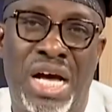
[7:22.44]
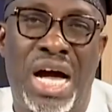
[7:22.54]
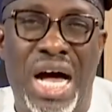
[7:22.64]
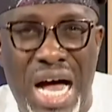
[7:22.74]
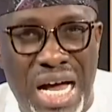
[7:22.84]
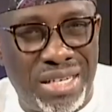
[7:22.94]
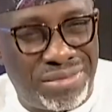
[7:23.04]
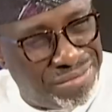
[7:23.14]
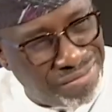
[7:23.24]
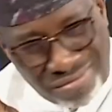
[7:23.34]
And
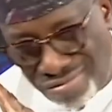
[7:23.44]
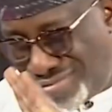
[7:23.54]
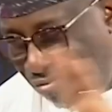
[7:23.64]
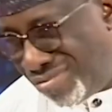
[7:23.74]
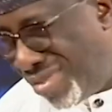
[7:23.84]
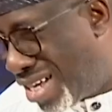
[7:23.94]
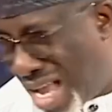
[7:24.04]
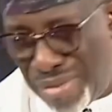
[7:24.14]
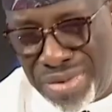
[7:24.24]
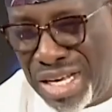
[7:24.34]

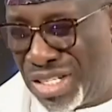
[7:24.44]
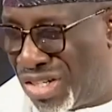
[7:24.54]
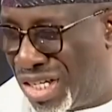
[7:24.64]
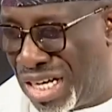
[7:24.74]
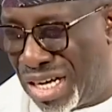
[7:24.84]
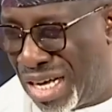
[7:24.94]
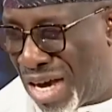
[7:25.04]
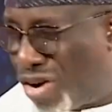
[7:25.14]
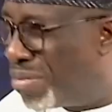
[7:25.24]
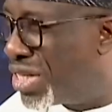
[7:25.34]
the
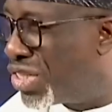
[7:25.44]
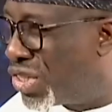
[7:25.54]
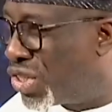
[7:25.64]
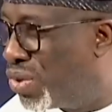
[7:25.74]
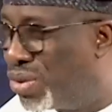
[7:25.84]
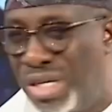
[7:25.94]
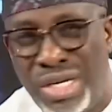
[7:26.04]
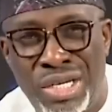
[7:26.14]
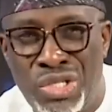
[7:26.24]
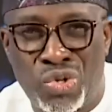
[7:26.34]
Economic Institute
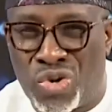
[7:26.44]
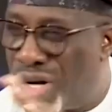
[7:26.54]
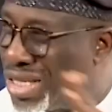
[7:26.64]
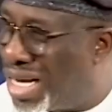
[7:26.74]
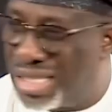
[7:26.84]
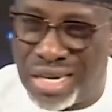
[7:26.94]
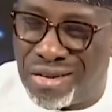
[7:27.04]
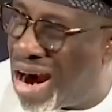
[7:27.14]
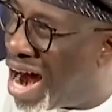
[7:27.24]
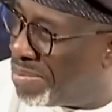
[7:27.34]
should cut out the
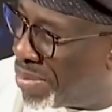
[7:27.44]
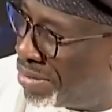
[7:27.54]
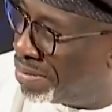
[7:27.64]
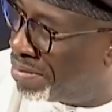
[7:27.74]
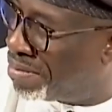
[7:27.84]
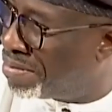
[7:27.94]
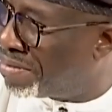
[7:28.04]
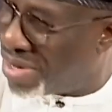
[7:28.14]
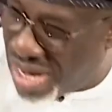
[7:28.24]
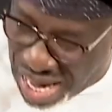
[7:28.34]
crap.
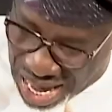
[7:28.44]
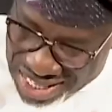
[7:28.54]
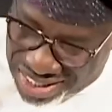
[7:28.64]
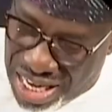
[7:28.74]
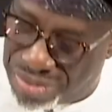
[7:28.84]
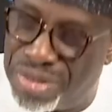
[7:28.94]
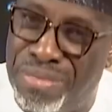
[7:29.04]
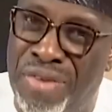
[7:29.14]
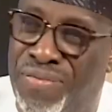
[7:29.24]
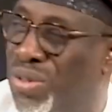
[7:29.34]
I say it with
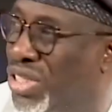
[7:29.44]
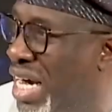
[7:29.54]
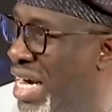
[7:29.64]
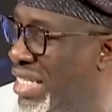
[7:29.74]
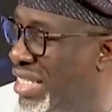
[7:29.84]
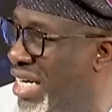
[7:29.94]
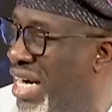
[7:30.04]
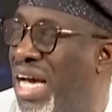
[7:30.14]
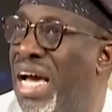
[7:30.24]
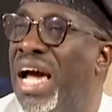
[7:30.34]
my full chest.
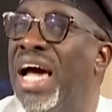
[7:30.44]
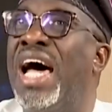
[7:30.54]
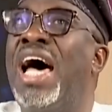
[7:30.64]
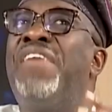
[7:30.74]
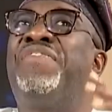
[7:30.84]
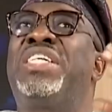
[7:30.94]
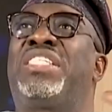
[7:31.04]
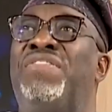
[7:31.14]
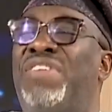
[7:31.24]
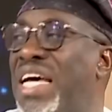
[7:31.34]
Every
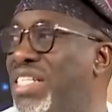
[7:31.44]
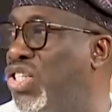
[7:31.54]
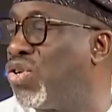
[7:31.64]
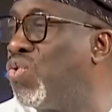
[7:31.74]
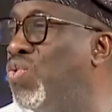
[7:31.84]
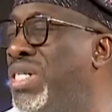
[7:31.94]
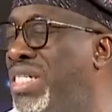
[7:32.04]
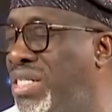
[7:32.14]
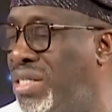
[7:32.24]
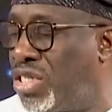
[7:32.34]
civilization who is
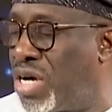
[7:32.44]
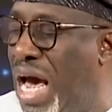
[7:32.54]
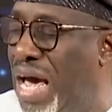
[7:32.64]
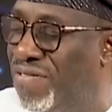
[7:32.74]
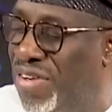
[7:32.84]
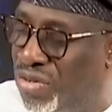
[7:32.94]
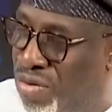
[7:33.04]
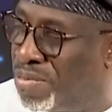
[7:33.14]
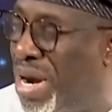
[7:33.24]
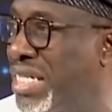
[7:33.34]
striving to
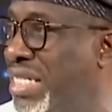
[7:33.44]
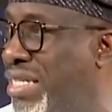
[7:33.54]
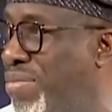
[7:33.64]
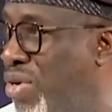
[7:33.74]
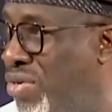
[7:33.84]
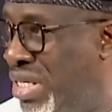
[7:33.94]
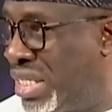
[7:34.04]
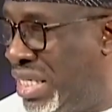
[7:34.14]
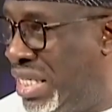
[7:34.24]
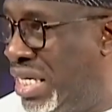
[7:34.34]
practice democracy